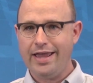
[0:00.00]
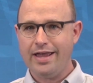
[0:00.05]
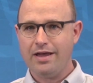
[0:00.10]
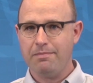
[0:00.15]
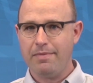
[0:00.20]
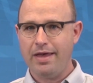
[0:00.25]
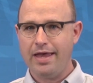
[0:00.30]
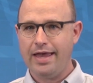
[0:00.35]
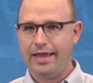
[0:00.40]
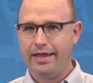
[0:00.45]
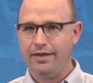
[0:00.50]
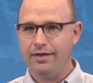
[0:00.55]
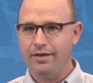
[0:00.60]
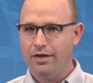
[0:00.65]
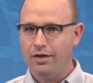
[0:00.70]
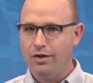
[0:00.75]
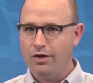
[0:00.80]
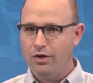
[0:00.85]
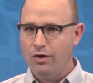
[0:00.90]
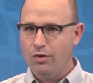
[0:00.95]
AMA
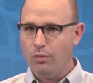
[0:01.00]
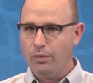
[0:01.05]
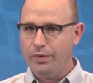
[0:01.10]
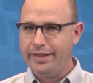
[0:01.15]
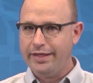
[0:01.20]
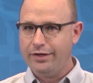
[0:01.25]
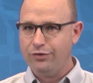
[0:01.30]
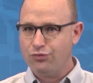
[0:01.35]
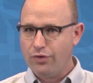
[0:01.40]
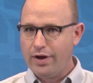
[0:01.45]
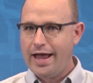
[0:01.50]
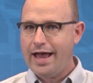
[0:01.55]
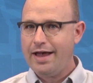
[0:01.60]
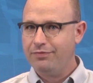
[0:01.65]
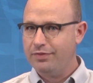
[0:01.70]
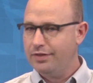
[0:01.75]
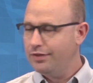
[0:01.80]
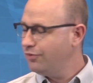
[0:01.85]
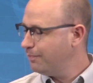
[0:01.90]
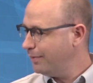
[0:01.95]
when they
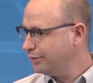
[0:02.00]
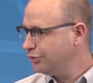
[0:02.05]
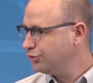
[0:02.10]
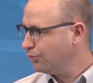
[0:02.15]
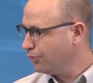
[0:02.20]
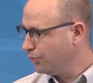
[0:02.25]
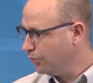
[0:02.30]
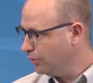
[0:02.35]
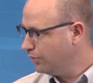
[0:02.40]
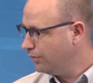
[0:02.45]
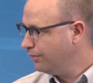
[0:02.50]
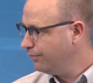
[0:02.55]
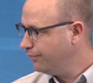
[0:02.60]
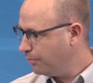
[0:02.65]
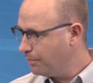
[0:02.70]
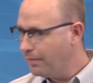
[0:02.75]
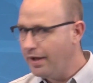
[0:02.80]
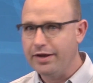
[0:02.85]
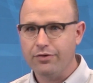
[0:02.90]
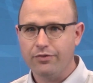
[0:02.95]
draft the special rule
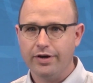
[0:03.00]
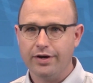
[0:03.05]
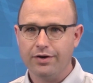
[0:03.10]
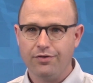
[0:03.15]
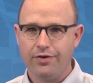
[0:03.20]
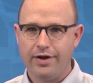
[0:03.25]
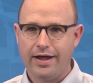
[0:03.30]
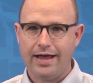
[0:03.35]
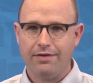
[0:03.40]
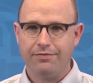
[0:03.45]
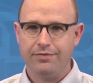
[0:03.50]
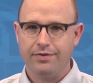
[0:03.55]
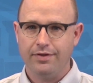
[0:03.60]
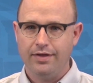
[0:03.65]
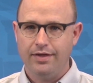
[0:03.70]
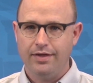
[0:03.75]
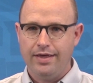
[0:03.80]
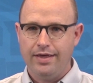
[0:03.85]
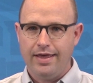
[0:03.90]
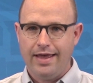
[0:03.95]
for model aircraft.
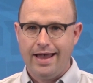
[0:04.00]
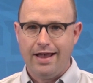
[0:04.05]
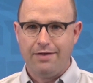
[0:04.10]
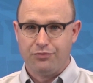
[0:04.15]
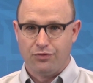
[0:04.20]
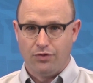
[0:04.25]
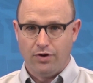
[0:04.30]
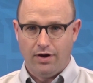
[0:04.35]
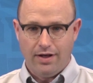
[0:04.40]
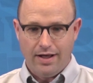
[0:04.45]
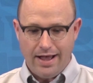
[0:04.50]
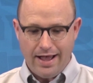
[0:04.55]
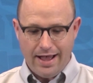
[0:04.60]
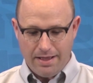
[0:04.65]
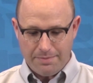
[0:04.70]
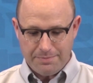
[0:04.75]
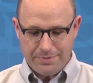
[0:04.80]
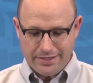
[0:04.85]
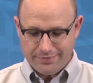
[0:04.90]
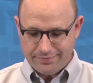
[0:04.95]
After all,
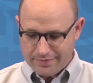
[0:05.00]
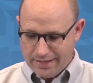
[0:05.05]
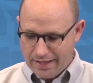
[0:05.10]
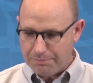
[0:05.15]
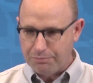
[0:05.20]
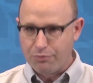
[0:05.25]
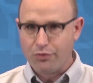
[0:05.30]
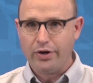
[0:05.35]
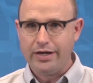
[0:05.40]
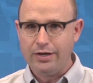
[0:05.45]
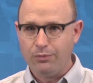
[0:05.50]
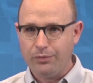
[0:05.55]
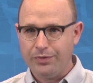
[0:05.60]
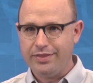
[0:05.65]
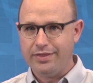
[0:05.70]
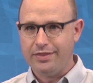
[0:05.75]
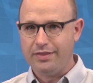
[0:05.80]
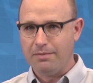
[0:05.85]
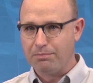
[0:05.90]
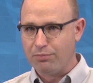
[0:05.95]
hobbyists operating
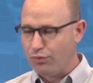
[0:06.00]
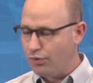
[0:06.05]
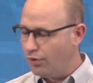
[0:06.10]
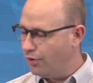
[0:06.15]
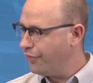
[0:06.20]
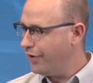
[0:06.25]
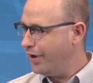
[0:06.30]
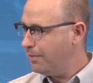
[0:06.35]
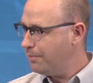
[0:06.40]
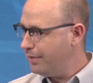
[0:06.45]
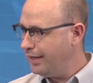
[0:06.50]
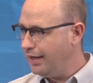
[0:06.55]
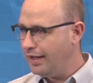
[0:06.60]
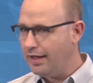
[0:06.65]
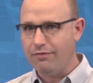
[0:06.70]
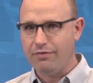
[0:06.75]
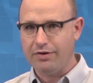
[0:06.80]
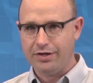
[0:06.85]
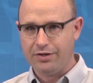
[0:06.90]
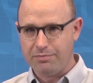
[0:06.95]
within the programming
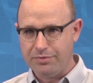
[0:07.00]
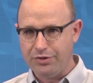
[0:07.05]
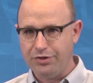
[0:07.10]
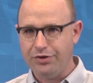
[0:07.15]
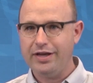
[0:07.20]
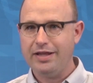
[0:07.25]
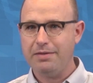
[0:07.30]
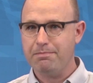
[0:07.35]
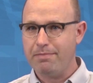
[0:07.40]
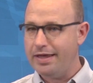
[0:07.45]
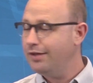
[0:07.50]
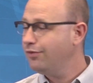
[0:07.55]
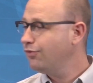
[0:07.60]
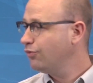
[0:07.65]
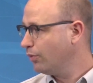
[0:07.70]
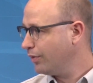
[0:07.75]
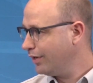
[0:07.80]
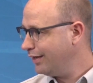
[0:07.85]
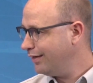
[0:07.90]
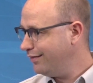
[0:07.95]
of a community-based
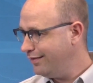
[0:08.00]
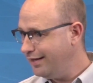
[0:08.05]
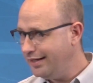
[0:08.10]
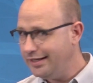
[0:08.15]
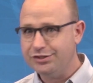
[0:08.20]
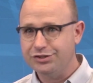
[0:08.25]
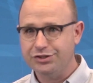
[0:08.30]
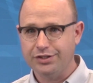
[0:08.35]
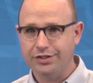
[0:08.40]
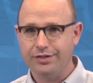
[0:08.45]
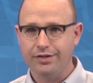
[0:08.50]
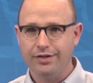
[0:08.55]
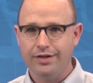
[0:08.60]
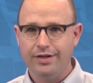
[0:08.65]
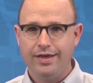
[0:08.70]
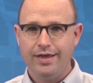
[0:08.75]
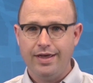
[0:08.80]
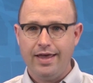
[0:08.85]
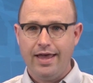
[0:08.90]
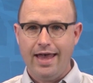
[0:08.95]
organization
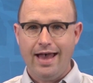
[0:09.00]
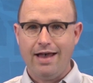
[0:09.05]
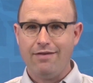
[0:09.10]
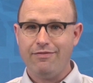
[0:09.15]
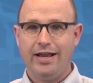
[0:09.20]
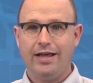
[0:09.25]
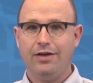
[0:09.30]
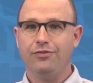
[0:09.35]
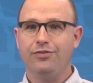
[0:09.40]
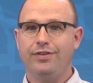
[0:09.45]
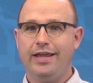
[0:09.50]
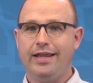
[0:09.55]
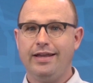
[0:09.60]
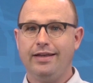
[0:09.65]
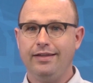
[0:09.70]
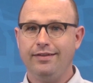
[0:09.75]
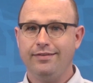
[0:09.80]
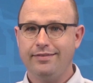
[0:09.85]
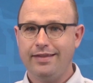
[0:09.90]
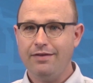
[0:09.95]
have an
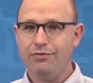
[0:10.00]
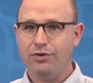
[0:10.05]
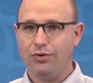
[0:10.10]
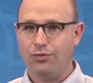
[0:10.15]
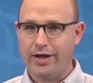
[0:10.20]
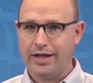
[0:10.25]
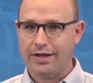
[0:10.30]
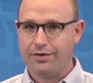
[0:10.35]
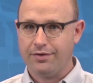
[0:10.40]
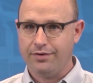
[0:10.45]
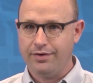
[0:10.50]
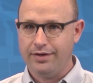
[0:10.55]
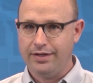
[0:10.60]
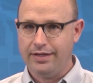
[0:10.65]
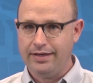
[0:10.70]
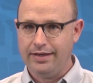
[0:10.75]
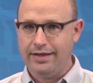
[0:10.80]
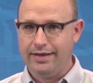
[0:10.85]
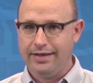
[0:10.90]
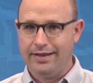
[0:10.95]
outstanding safety record.
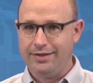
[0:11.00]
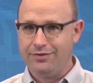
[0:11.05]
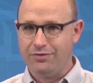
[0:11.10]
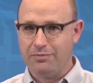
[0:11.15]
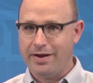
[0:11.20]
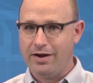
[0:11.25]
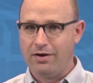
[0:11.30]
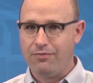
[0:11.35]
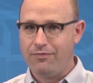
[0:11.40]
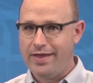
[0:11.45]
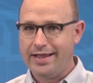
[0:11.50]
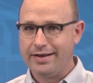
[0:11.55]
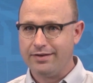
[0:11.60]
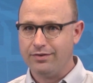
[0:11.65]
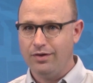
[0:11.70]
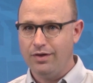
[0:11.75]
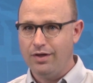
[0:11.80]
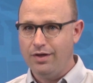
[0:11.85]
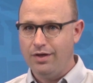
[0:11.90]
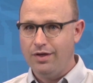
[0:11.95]
And as a matter of
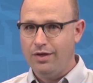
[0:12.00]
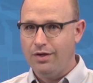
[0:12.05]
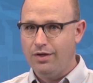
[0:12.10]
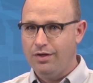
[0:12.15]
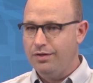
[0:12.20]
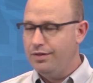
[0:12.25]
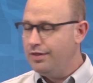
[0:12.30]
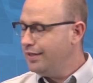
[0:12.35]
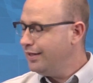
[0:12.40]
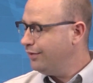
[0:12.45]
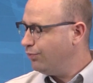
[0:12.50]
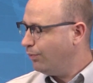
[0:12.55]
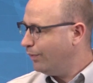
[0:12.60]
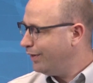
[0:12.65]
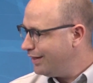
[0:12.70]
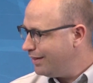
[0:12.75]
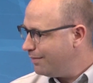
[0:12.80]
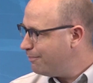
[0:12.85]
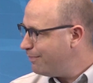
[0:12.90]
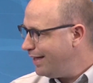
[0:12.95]
fact, it's
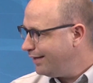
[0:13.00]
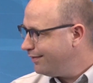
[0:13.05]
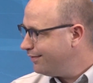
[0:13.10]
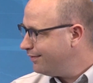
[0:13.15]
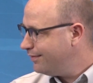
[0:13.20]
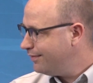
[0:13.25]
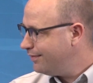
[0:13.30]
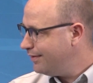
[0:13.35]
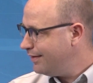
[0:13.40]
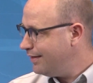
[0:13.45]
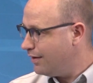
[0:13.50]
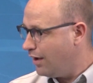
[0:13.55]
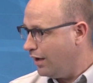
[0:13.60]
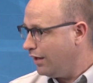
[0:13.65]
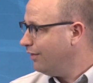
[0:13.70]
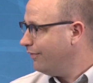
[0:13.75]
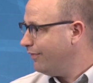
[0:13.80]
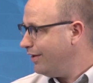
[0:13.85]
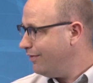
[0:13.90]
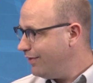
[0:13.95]
one of the best in
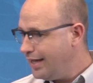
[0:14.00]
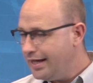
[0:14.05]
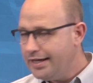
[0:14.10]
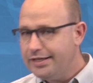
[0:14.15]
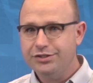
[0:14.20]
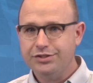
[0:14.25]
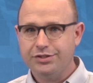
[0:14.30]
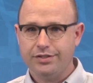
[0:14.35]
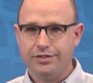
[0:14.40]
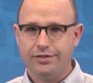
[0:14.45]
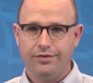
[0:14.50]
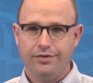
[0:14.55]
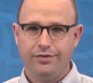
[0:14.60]
all of aviation.